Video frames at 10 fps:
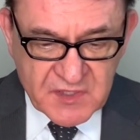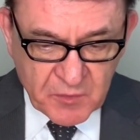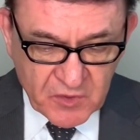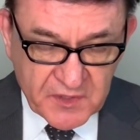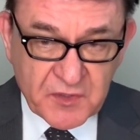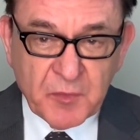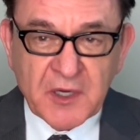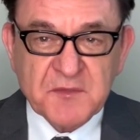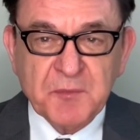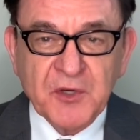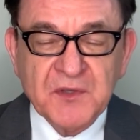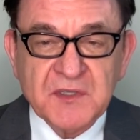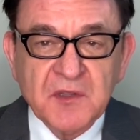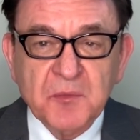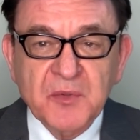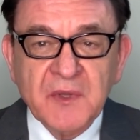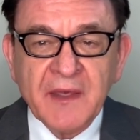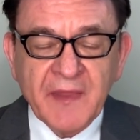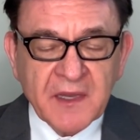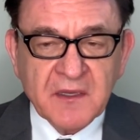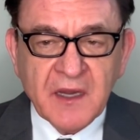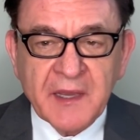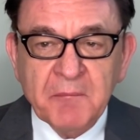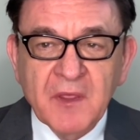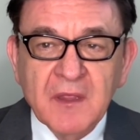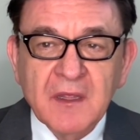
There were only 2 bombs produced at that time.